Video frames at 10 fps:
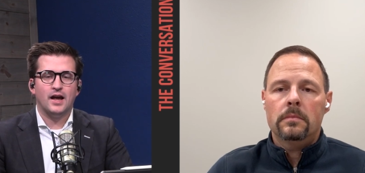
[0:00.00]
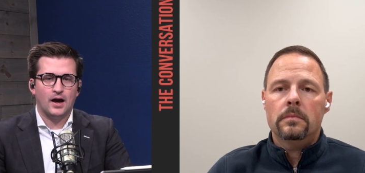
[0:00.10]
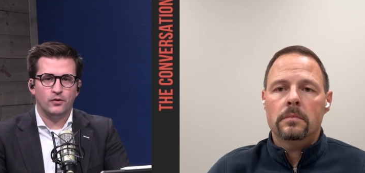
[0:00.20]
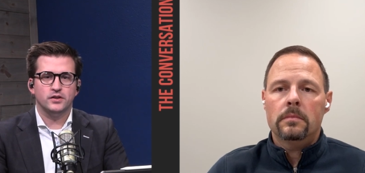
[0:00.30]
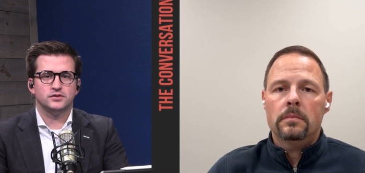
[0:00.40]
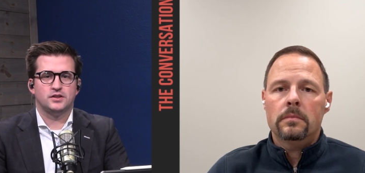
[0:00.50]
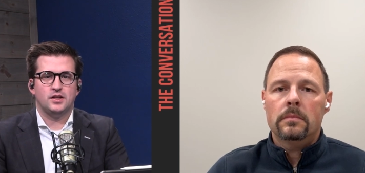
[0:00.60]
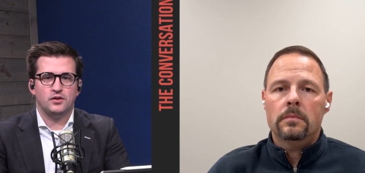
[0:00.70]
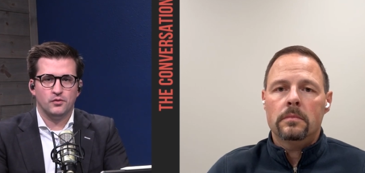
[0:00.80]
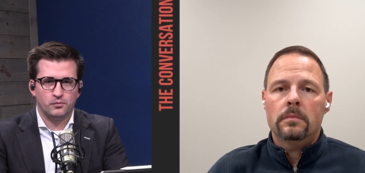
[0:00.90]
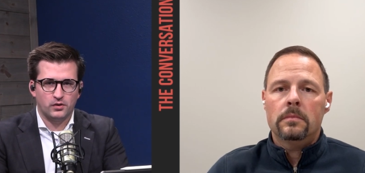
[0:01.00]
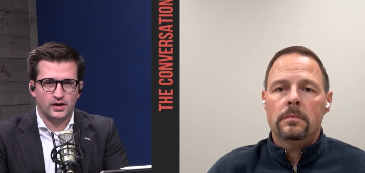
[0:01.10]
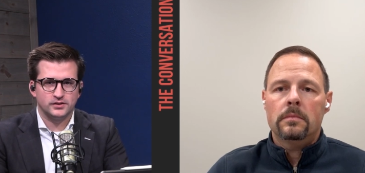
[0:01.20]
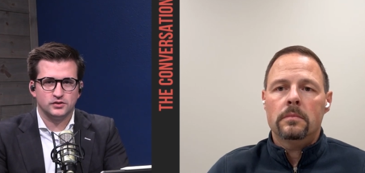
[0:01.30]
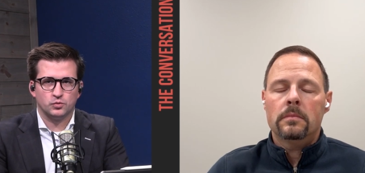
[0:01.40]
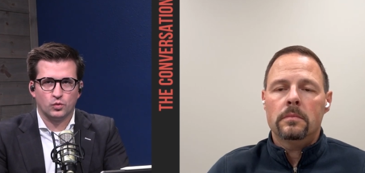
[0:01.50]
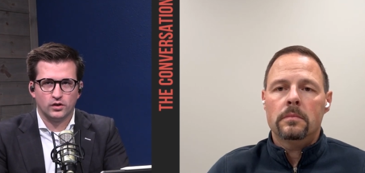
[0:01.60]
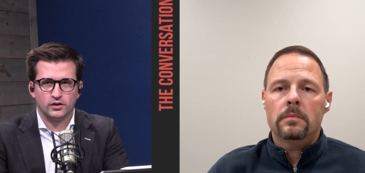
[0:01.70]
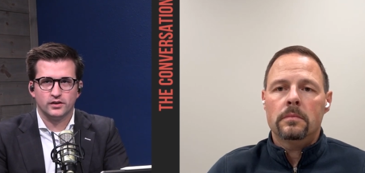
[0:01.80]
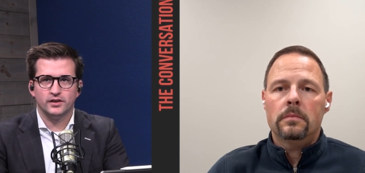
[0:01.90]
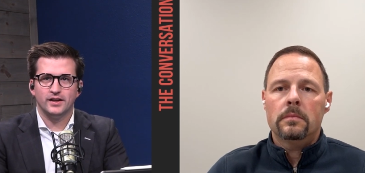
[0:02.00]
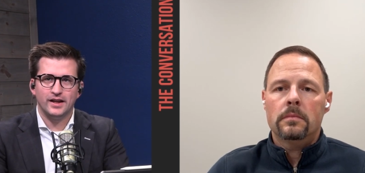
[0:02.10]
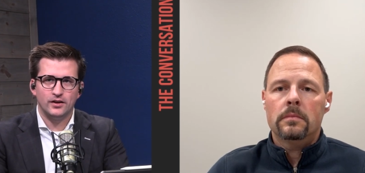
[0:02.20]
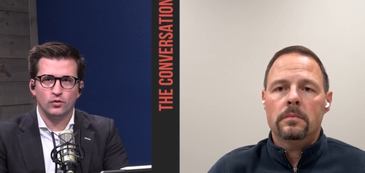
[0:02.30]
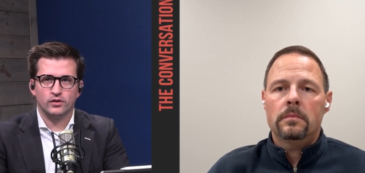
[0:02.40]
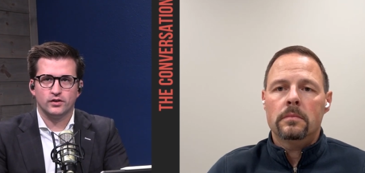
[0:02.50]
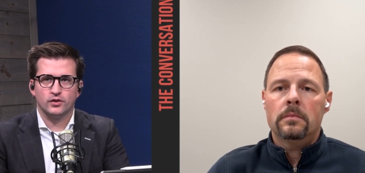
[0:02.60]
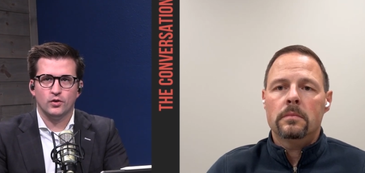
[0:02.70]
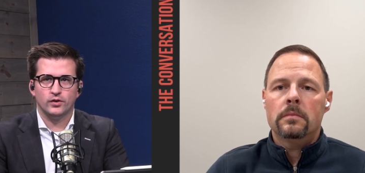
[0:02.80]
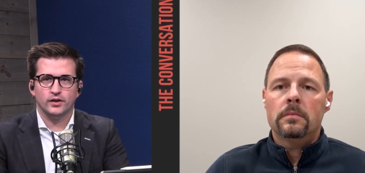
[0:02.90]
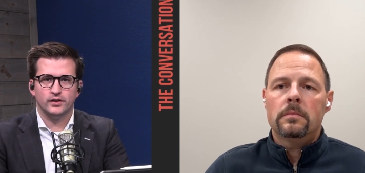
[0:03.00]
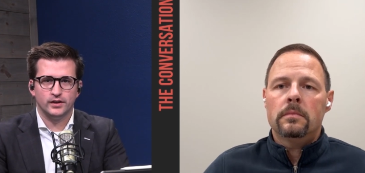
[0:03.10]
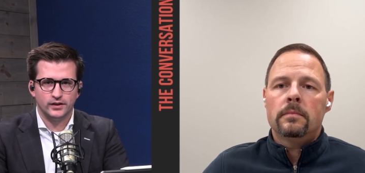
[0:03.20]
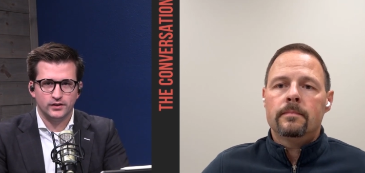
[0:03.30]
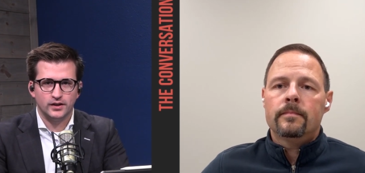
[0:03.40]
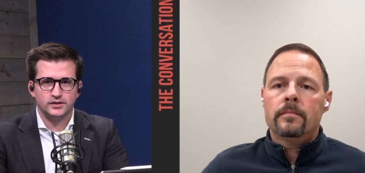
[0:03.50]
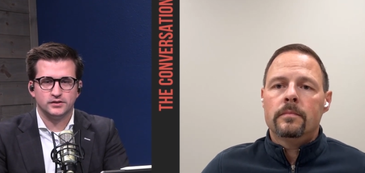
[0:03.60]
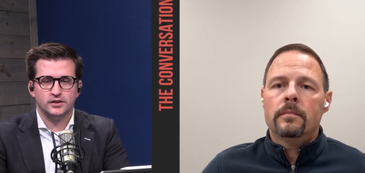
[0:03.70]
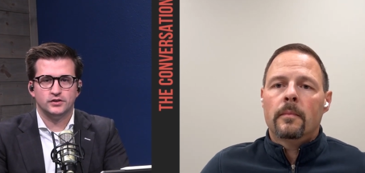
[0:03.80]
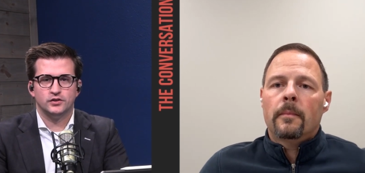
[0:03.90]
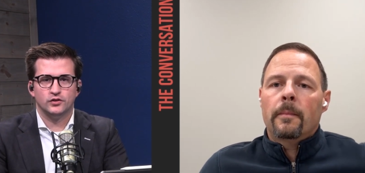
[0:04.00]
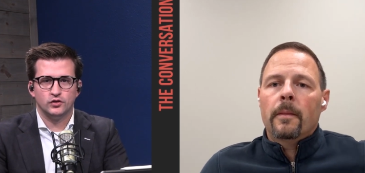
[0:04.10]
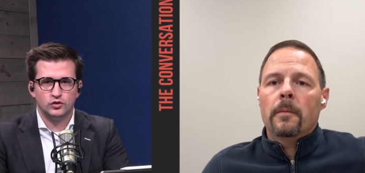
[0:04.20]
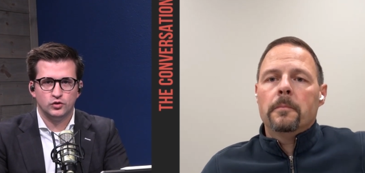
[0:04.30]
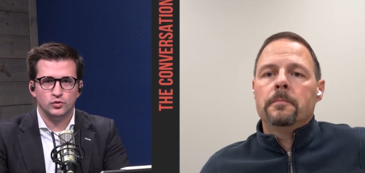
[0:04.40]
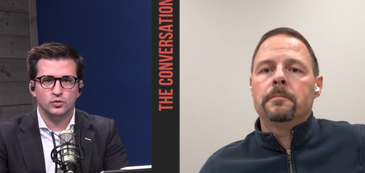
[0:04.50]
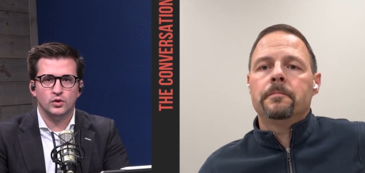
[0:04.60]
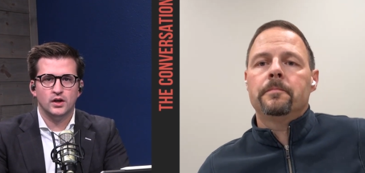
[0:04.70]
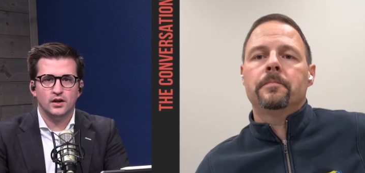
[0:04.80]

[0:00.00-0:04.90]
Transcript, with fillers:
Speaker 1: How does the process work in North Dakota in the legislature to